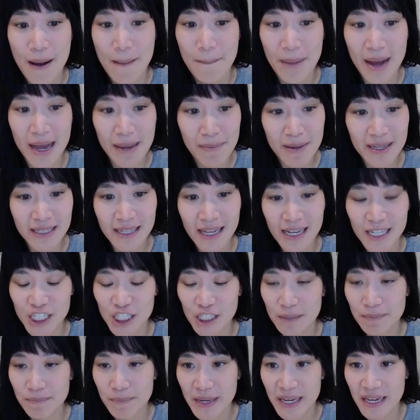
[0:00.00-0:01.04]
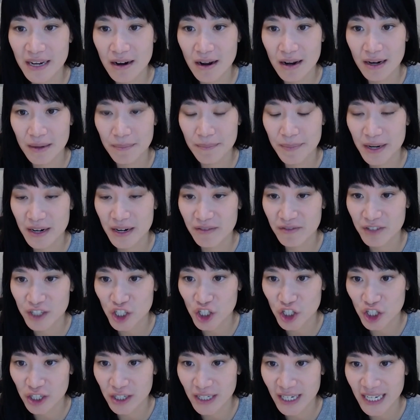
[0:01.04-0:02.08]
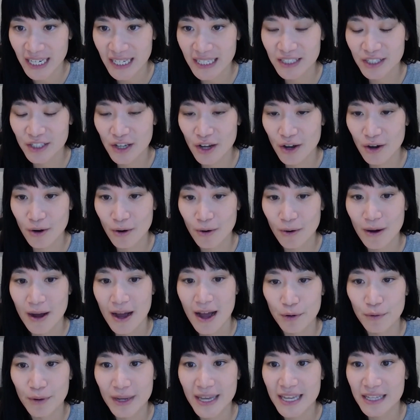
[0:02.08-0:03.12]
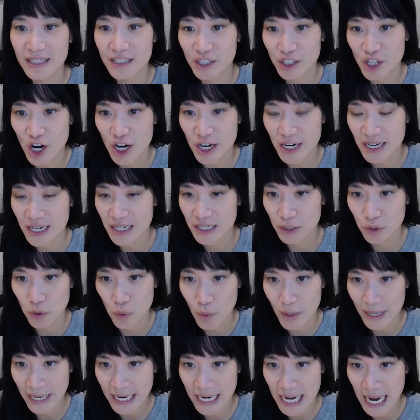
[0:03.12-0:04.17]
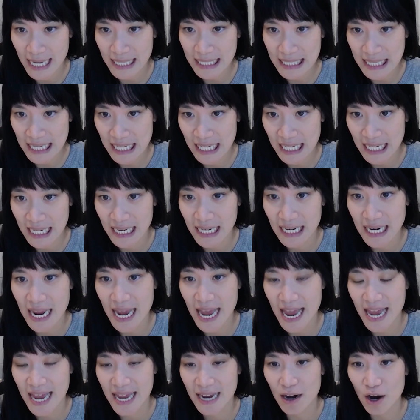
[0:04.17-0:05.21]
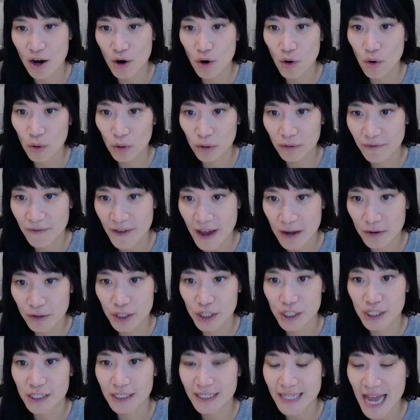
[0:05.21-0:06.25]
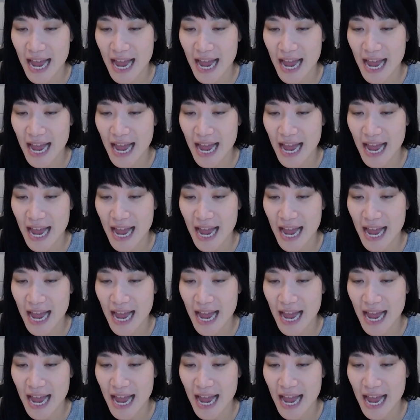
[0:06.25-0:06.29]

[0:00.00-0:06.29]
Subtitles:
Pipe has actually been on a bit of a journey. So it started in 2019 and our old founders